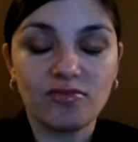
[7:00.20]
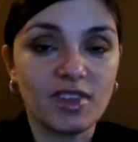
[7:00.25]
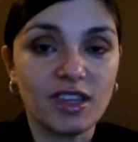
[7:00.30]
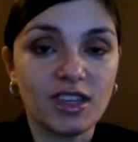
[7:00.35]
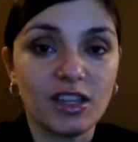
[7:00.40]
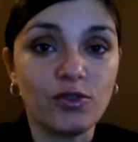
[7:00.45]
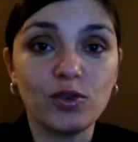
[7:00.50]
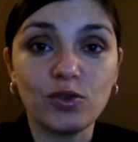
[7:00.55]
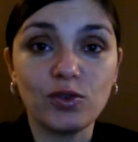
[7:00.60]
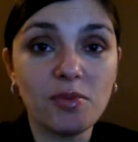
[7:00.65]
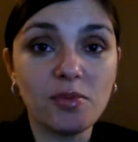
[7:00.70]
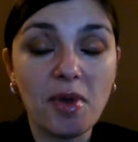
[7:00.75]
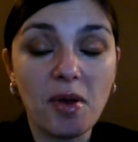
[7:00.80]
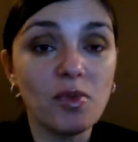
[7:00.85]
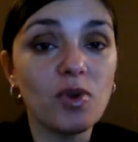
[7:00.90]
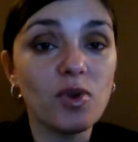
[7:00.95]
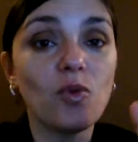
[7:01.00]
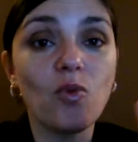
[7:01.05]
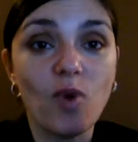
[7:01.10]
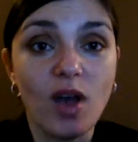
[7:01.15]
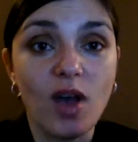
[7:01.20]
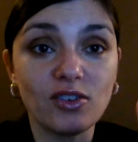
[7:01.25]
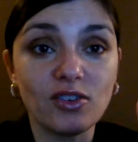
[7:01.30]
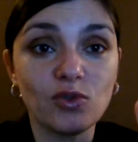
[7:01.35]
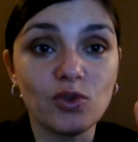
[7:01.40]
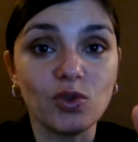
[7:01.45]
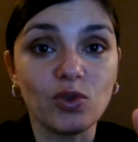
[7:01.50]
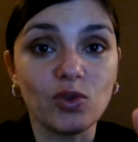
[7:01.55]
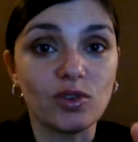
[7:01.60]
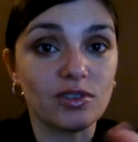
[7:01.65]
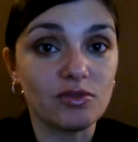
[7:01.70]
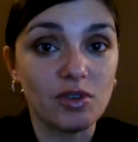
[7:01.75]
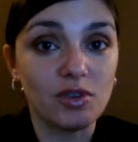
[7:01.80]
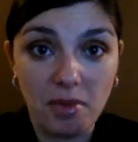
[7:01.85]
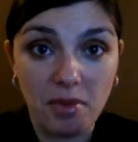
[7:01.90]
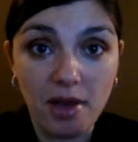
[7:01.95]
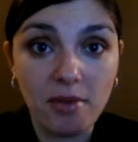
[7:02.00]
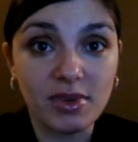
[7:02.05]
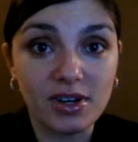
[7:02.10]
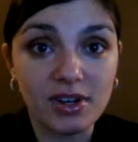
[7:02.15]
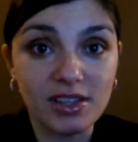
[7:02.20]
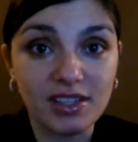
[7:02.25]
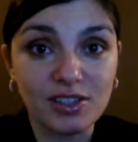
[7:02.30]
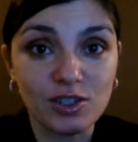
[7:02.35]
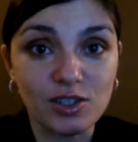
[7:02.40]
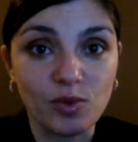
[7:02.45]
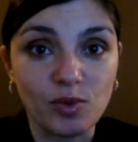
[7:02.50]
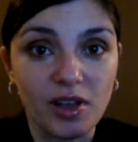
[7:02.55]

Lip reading: If you remember one rule, remember this